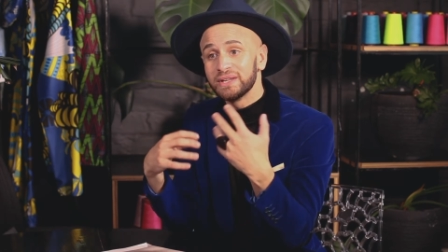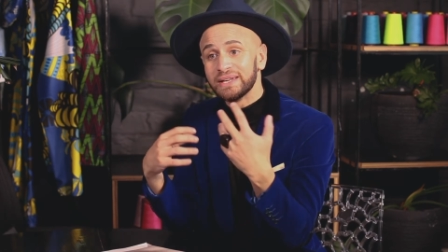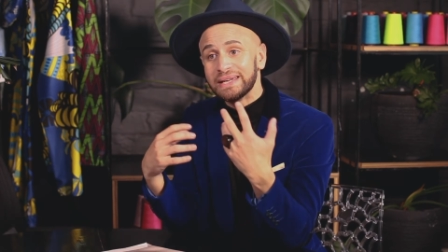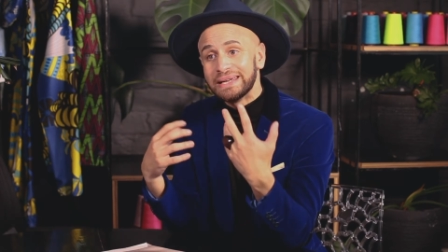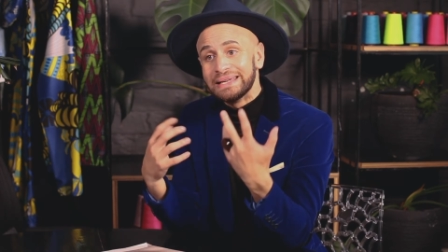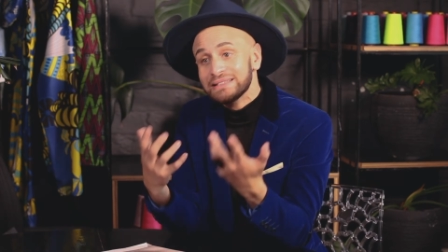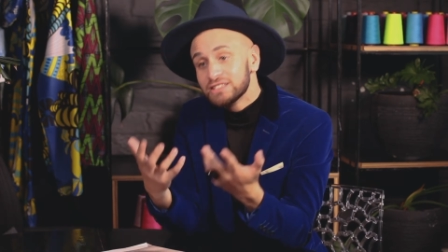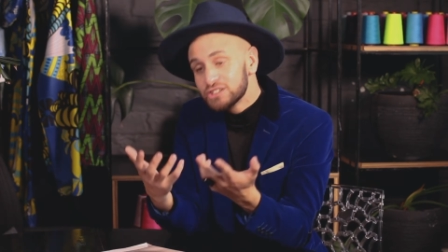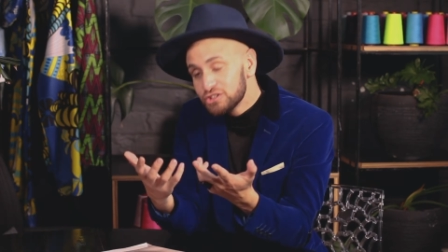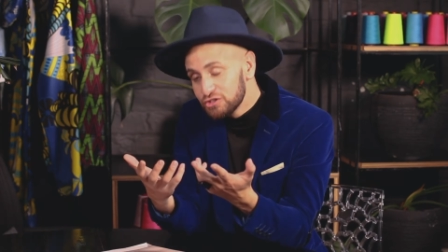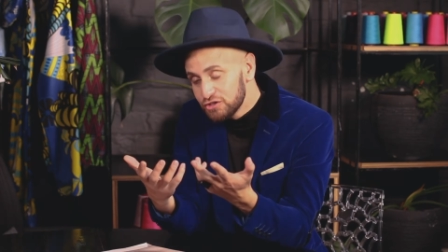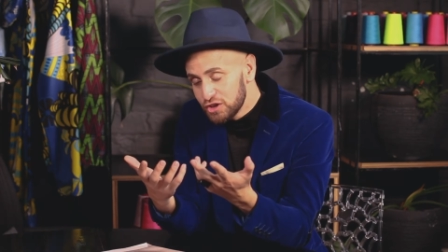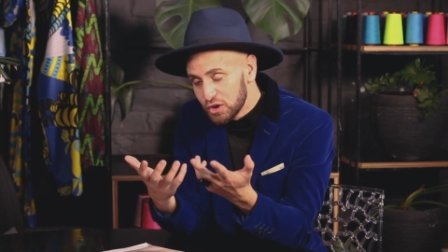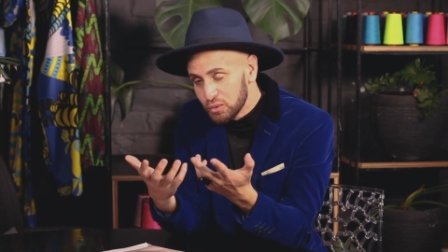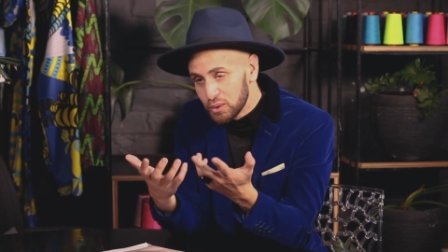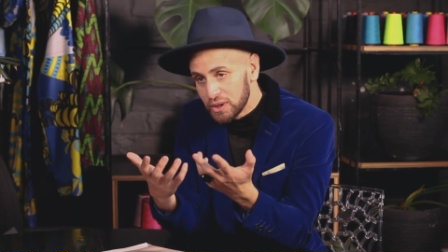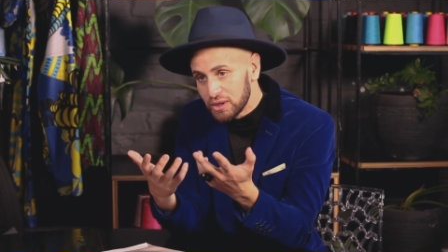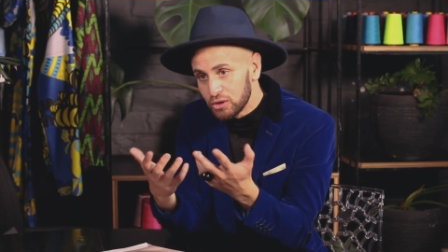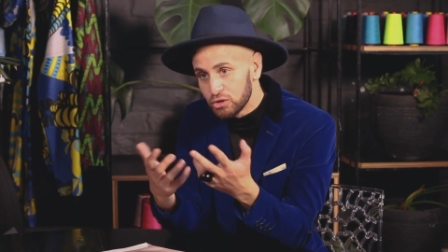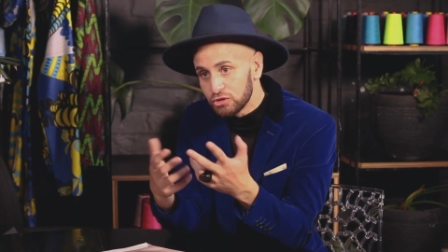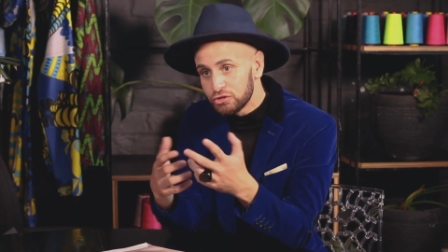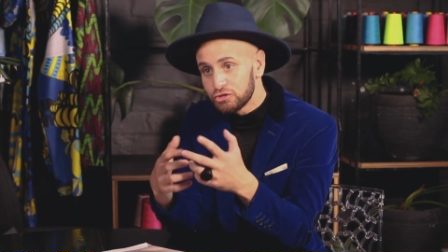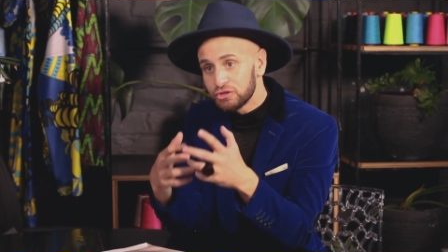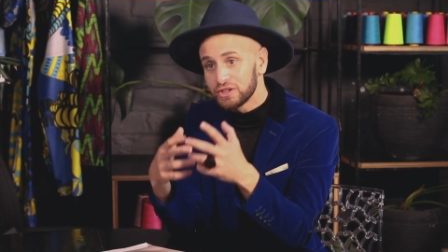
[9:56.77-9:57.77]

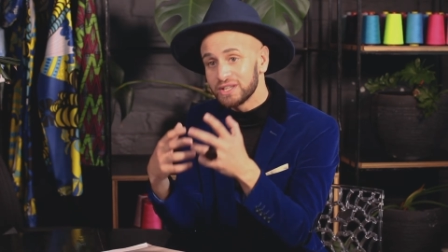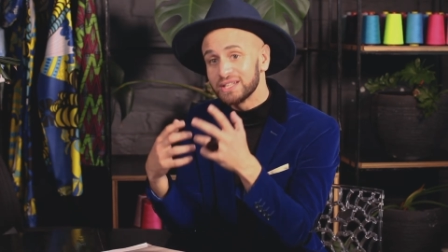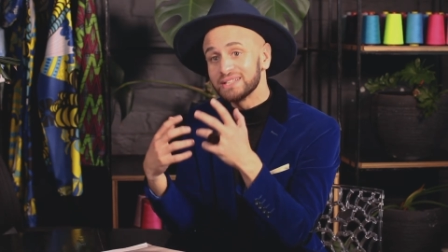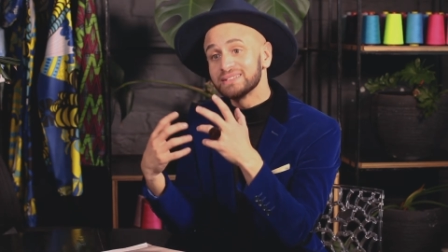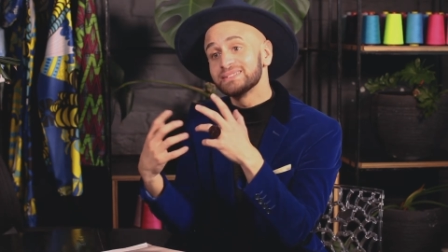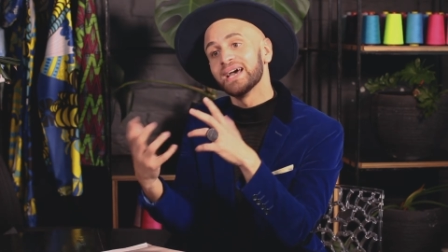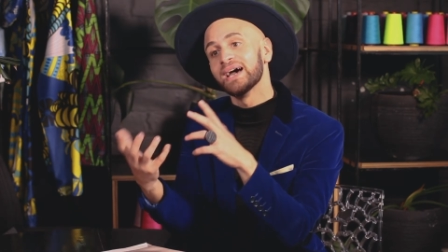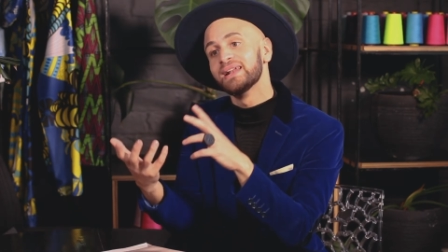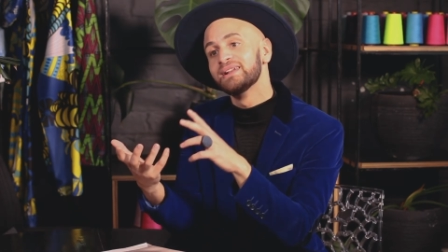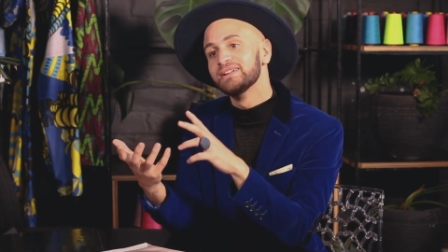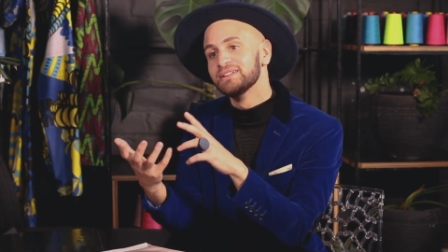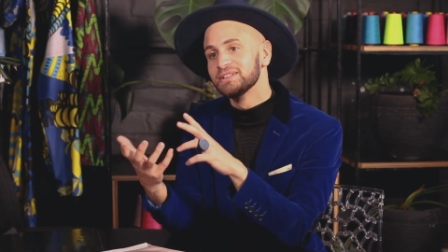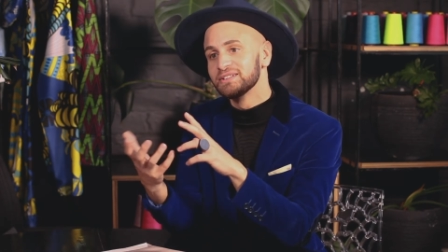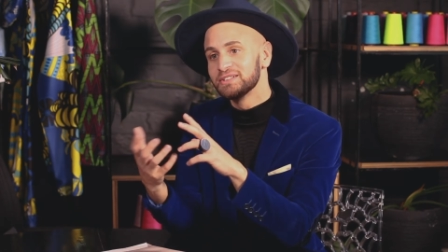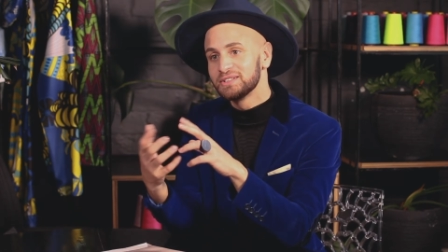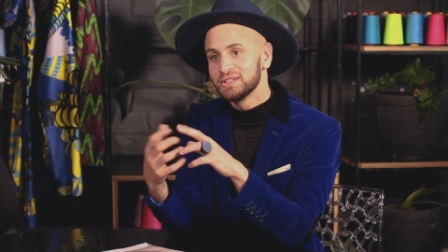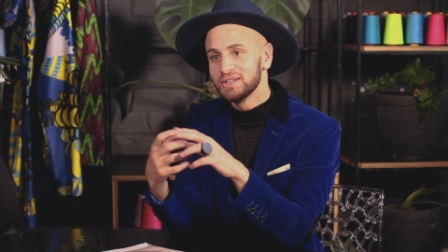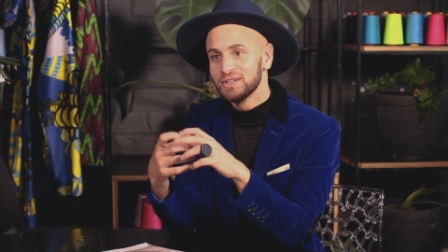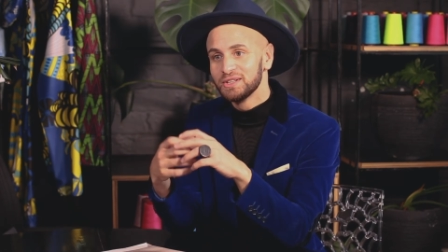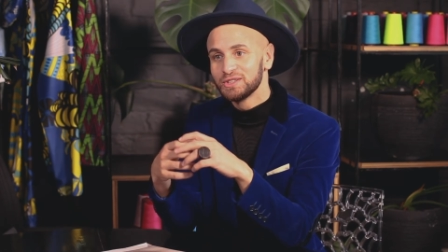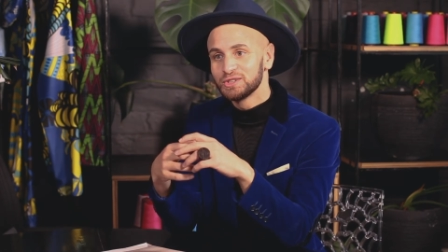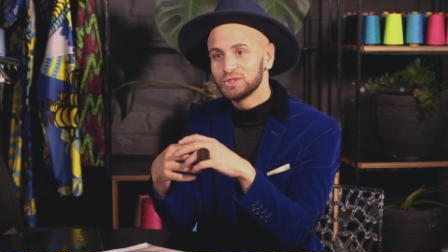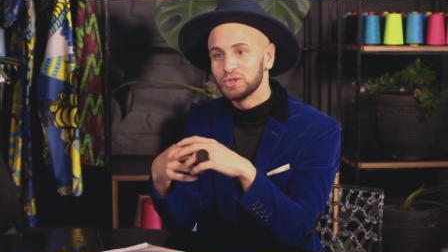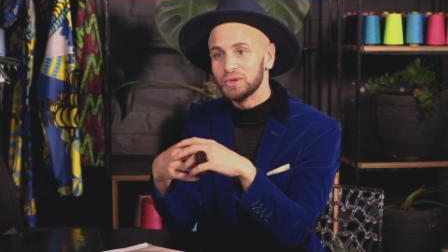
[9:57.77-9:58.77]
interviewee or for the talent
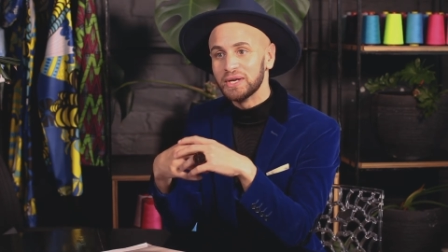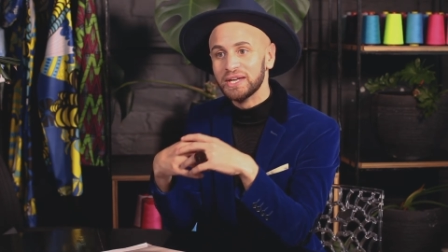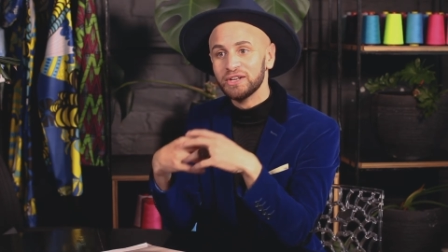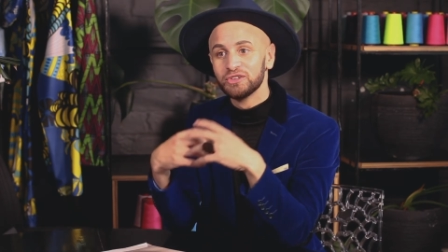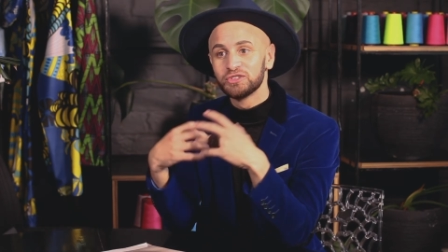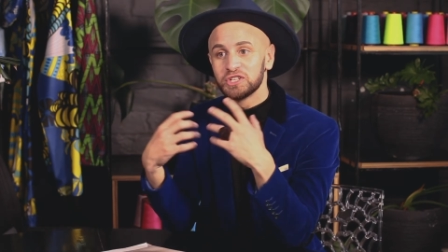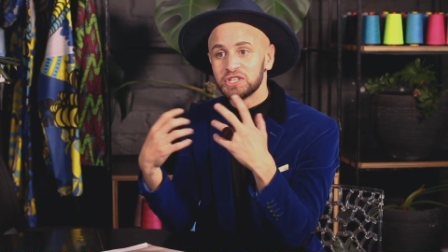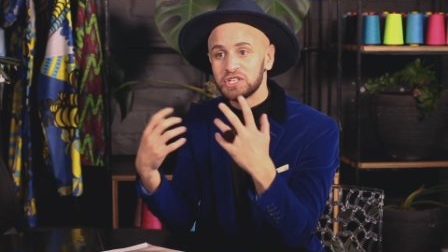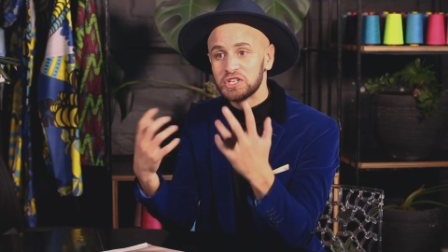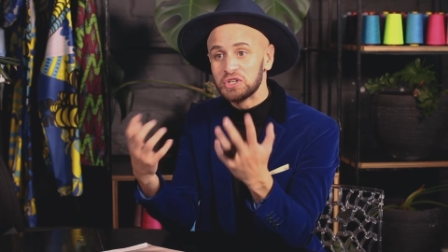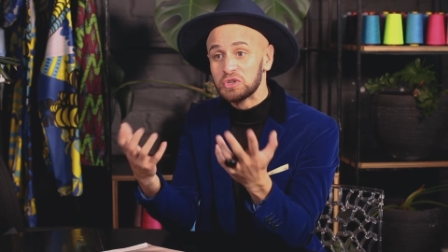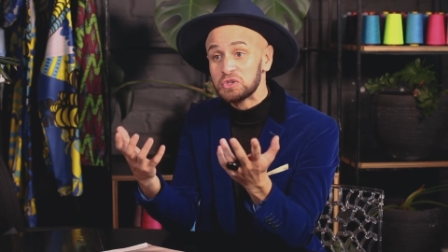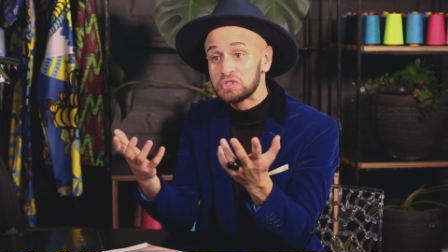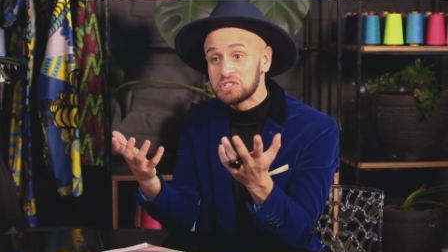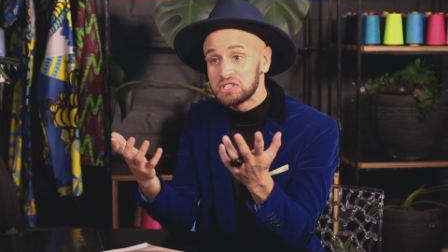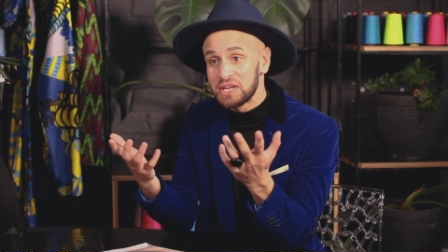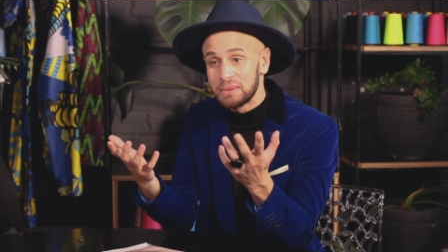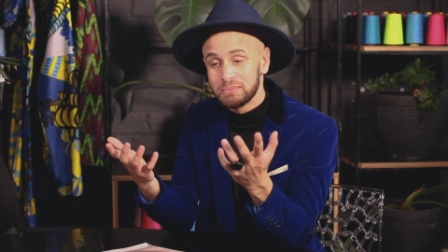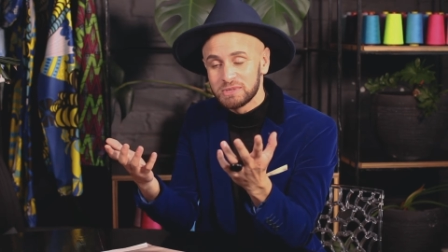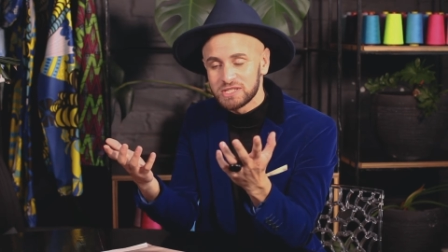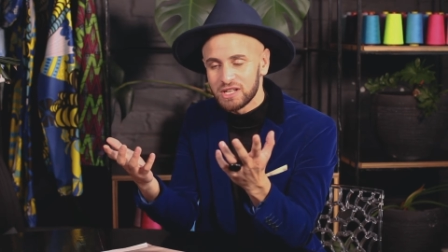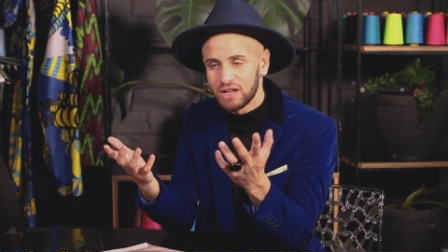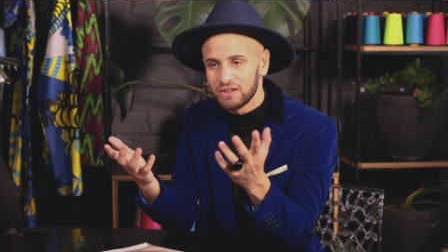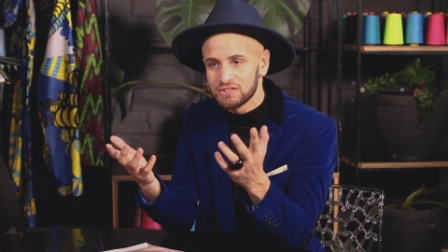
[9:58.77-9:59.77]
to introduce
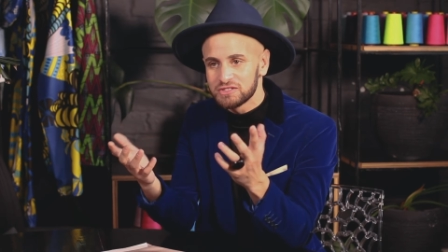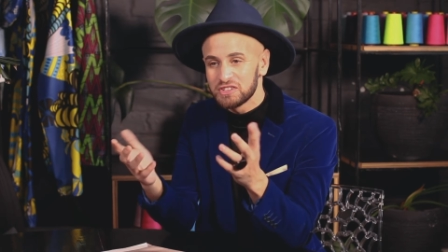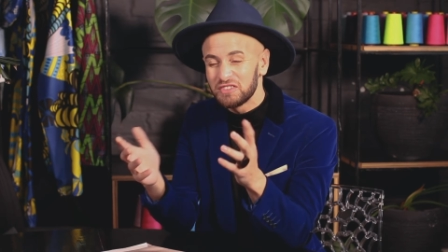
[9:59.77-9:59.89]
themselves.